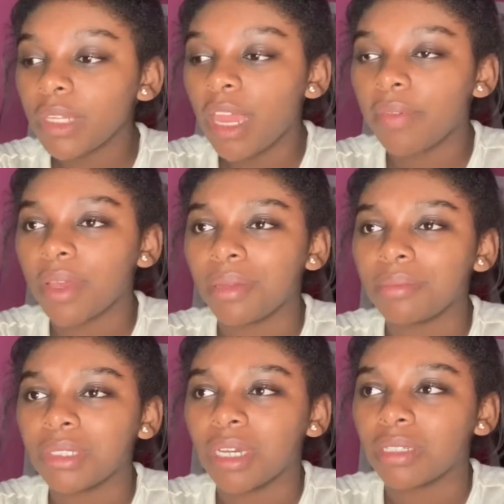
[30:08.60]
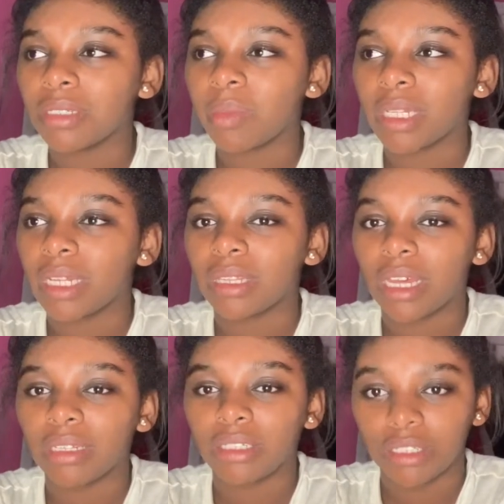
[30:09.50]
Have I done something like
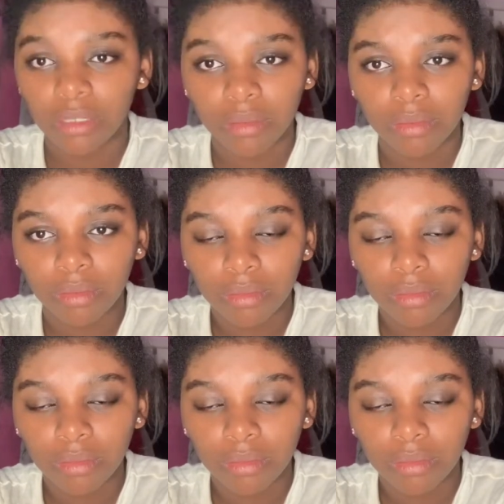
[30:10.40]
that to you?